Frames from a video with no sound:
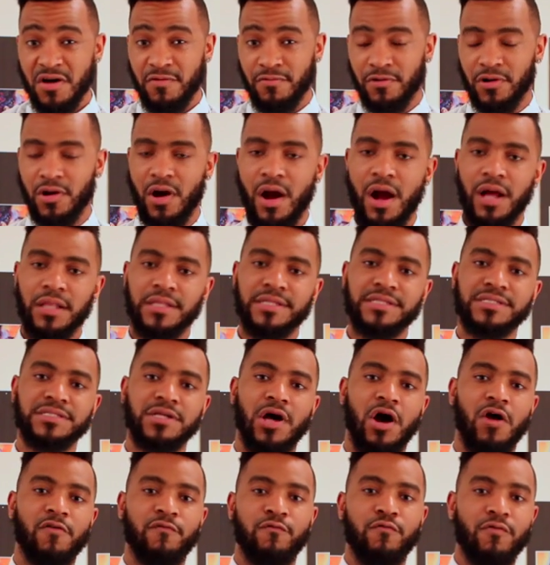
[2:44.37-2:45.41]
regardless
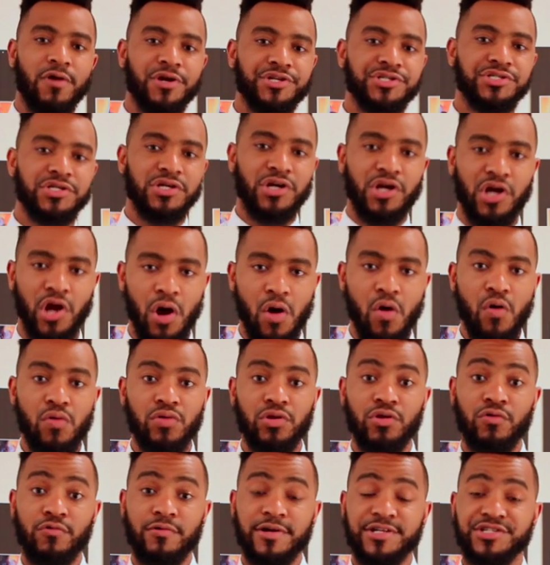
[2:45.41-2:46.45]
of what your
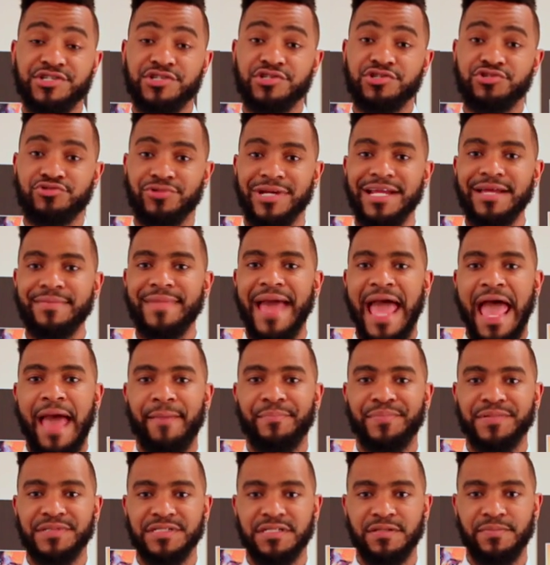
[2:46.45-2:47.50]
goal or what your dream
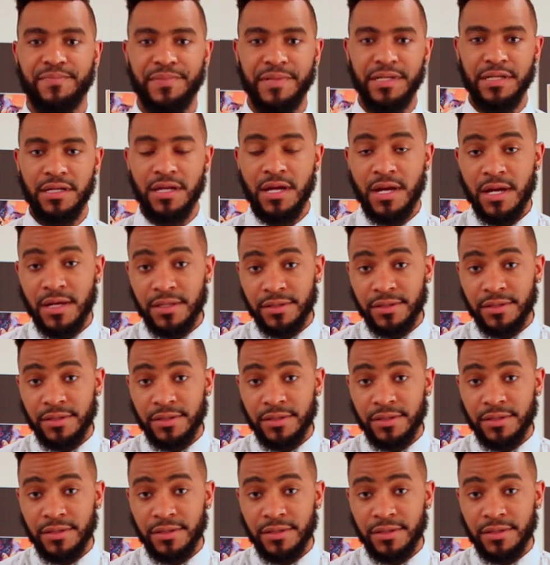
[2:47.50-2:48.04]
happens to be,